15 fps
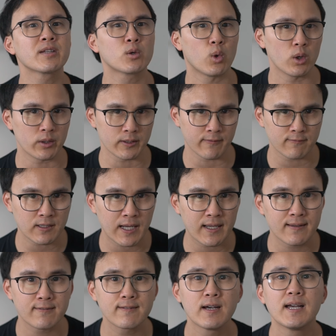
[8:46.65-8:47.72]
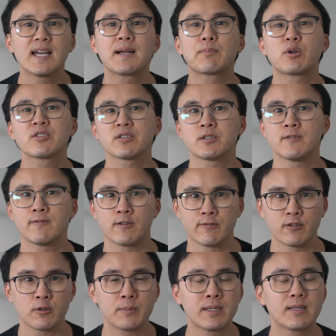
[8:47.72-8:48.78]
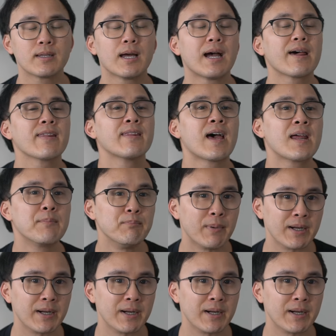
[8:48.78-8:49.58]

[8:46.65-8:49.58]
the quality of life and personal fulfillment than